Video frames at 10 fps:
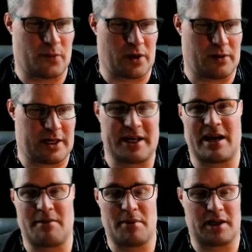We will
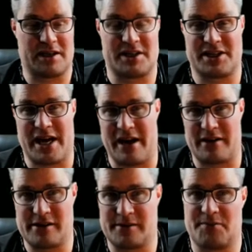enable
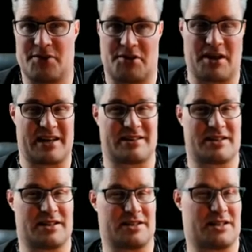shared. So that's
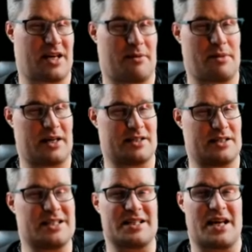the same as
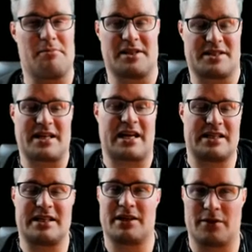disable
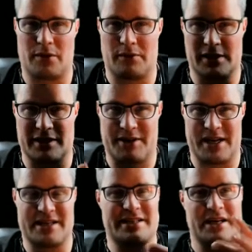static. We will
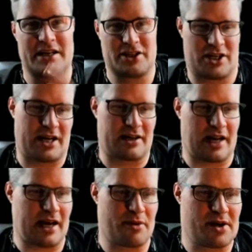create shared
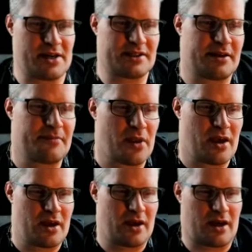libraries.
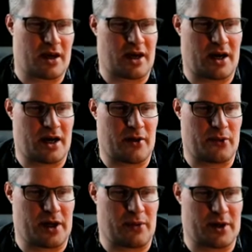
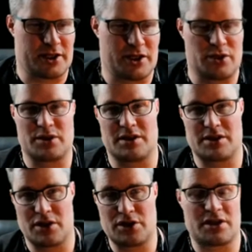We will use the
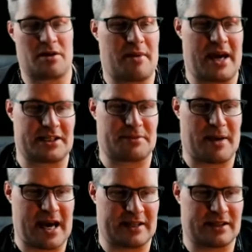system
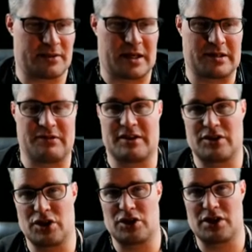expat and the
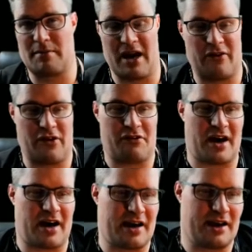system
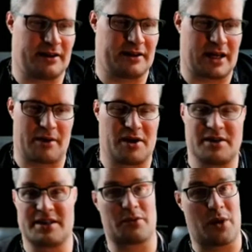FFI
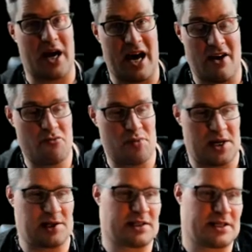libraries that we have
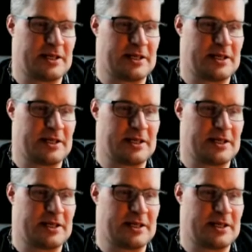built.